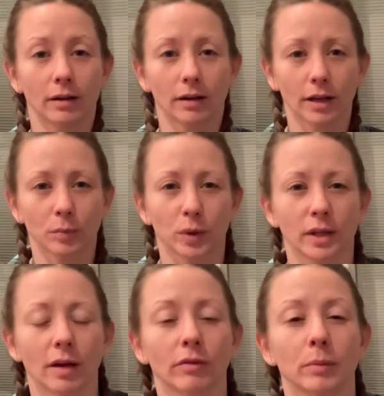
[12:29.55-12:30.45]
You can put
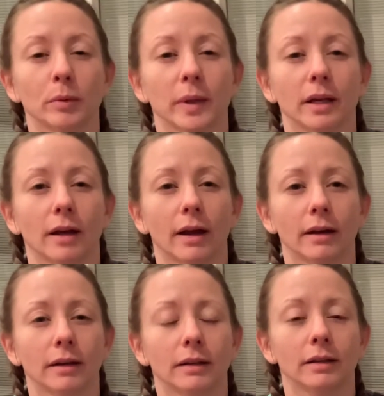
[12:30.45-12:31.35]
that rubber band higher
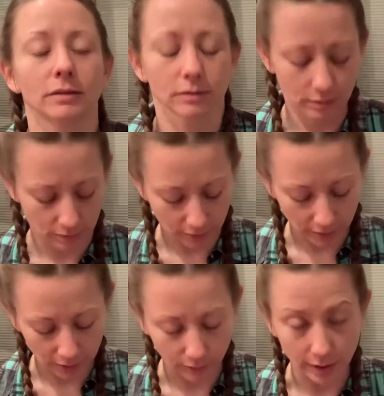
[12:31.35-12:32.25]
and then let
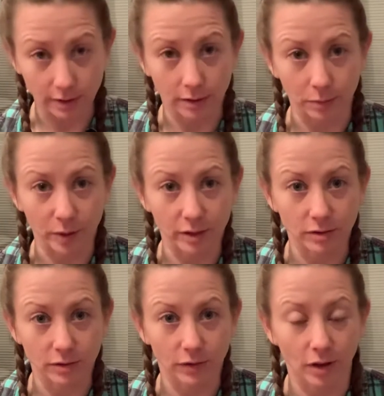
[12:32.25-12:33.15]
the rest of the braid
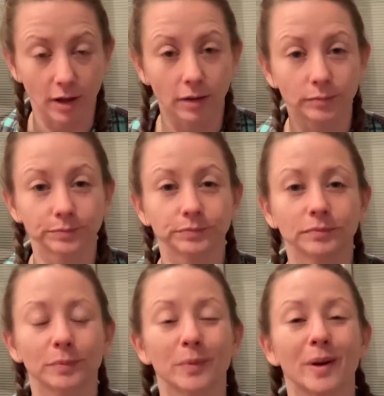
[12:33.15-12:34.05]
just fall out.
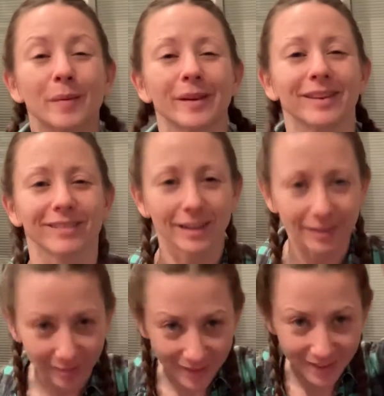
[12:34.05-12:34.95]
But I'm gonna leave it
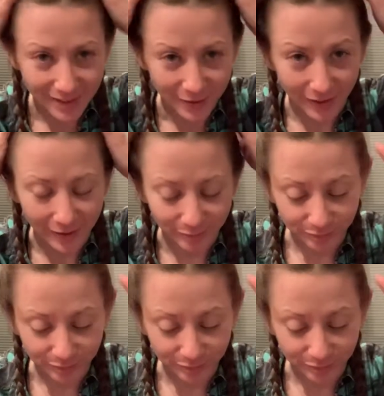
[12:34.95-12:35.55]
because it's fine.